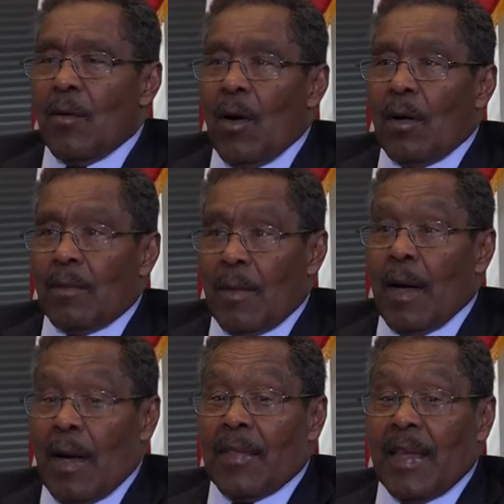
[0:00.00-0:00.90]
Well,
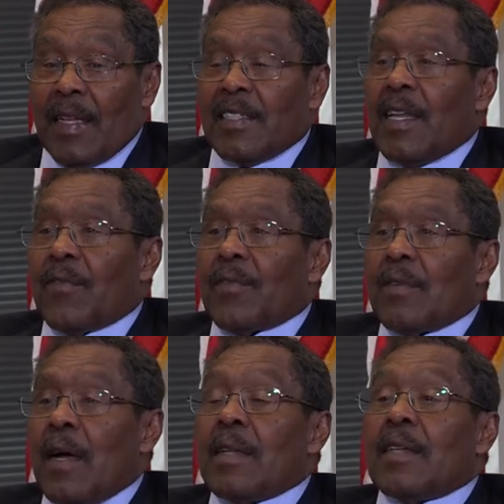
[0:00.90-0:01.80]
I think it's
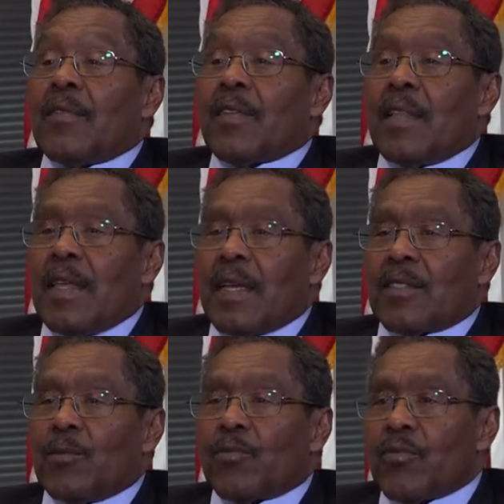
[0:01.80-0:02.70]
I definitely think
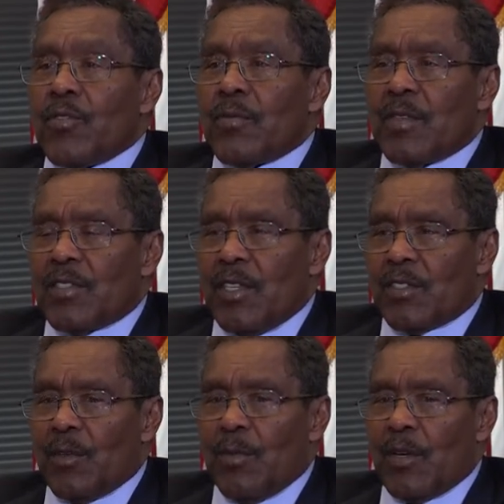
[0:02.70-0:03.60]
it's improved the
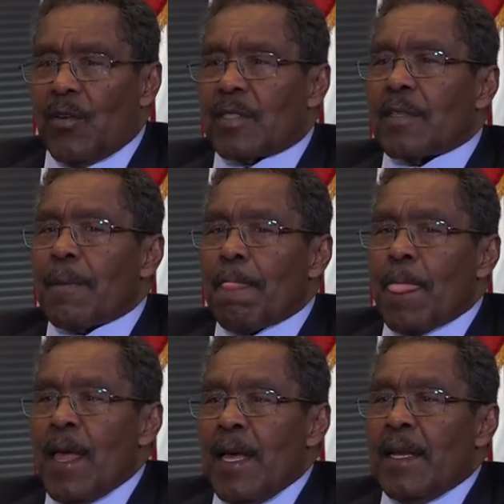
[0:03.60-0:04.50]
system, because
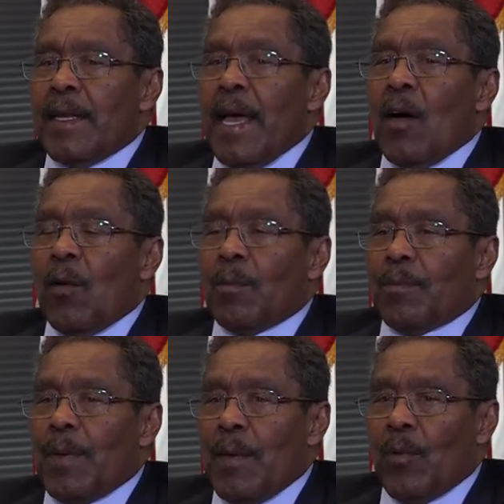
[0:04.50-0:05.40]
now
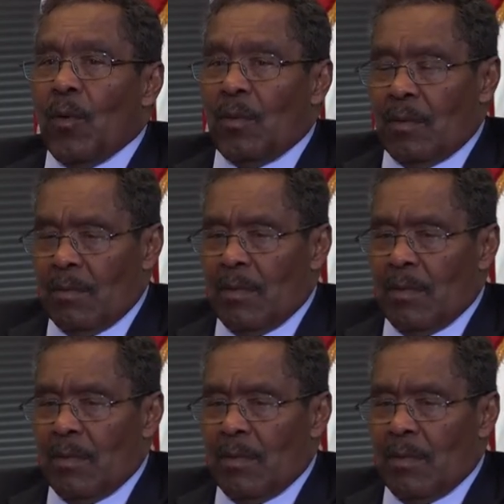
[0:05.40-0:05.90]
a